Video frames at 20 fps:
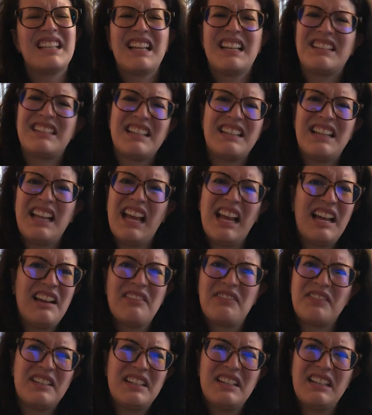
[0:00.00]
It didn't
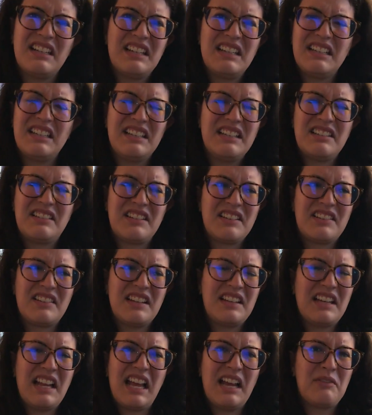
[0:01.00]
have. It
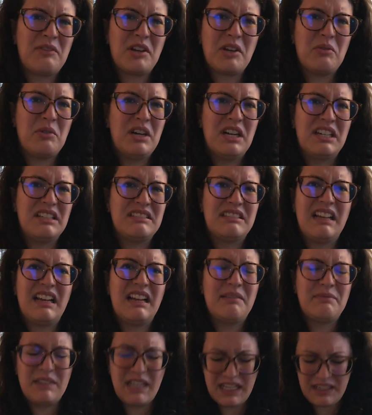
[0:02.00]
just didn't have what I want.
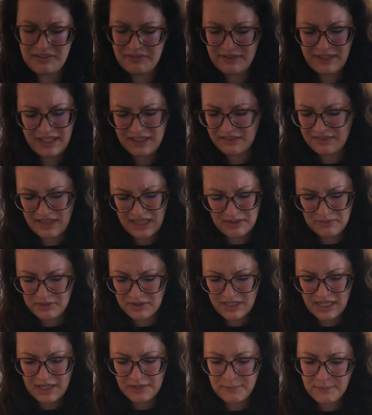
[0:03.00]
I'm not a fan of that
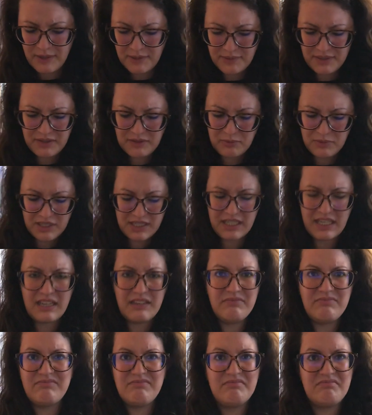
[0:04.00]
one. That's probably the one
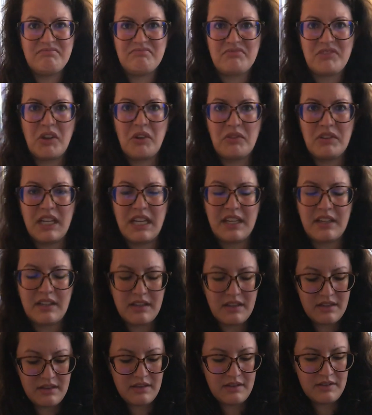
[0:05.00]
that I don't like.
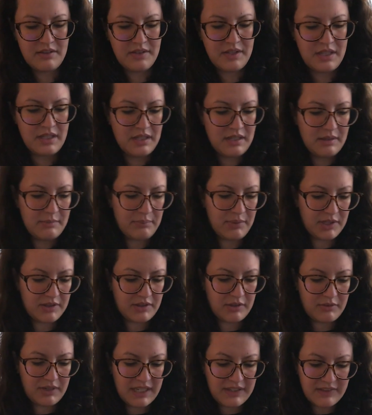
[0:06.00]

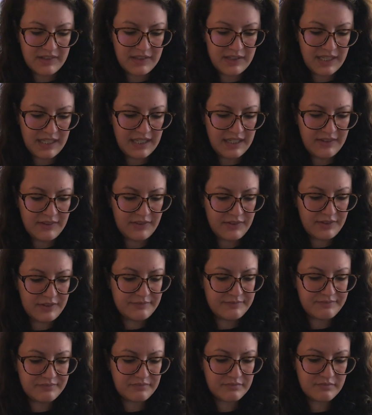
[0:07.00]
But the rest of these,
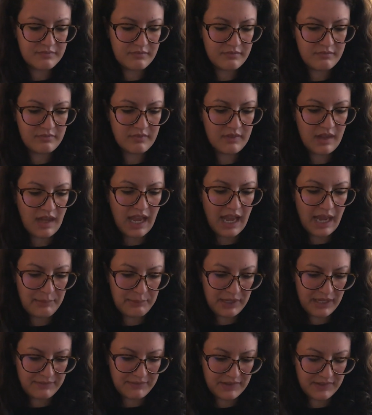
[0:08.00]
I
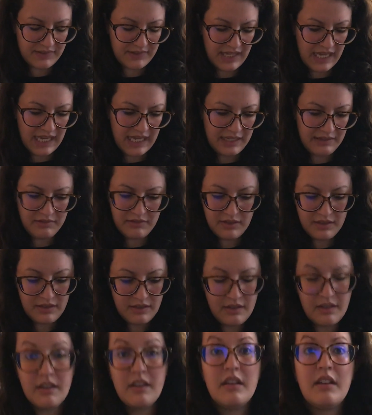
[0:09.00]
would have to say,
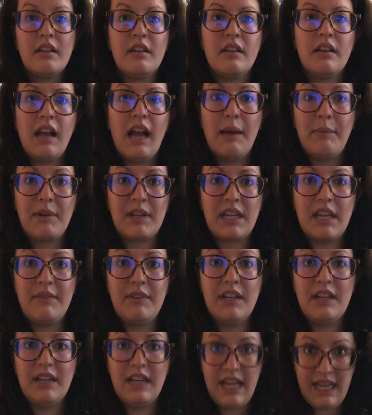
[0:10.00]
I'm gonna
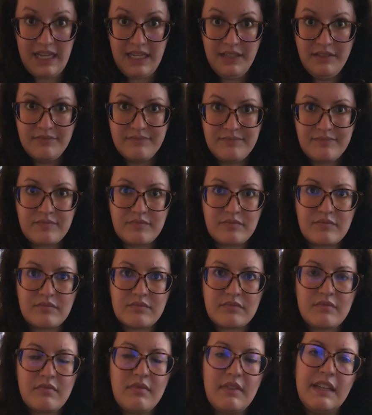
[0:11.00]
give it an
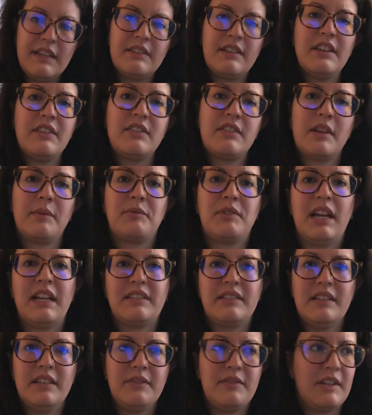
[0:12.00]
A. Taste is
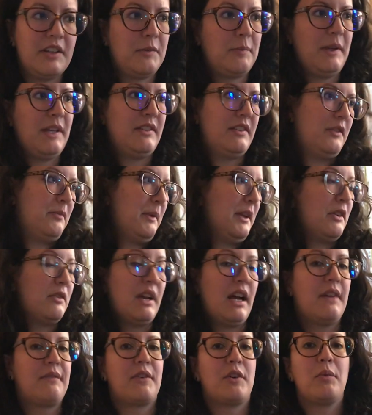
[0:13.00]
subjective. This place has been
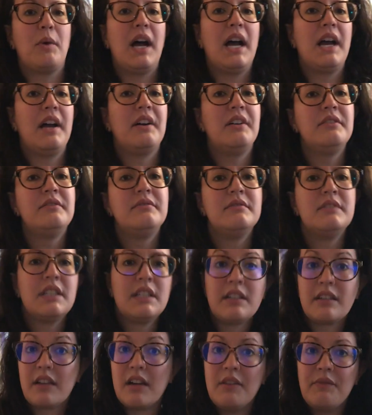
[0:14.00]
around for a while.
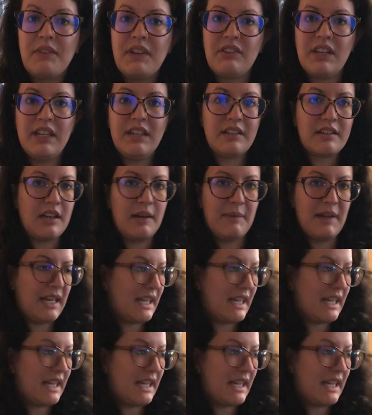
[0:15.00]
Come visit, come